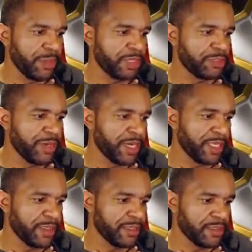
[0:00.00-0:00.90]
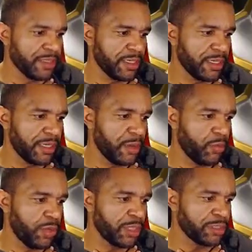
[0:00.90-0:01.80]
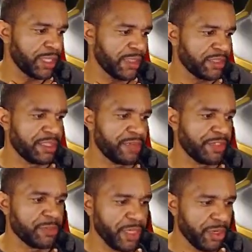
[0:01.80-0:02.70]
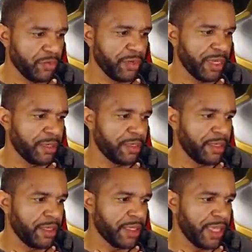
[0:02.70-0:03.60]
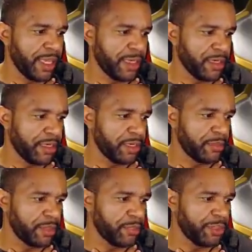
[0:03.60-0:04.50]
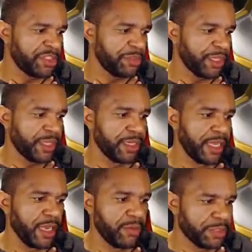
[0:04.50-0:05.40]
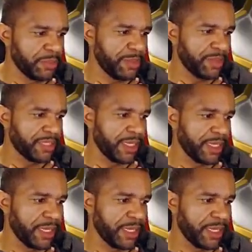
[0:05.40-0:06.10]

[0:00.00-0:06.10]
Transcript: I'm going to try to get this, I want to try to get this defense break on Orion. Can't get it done, but we should be good now. We should be able to take it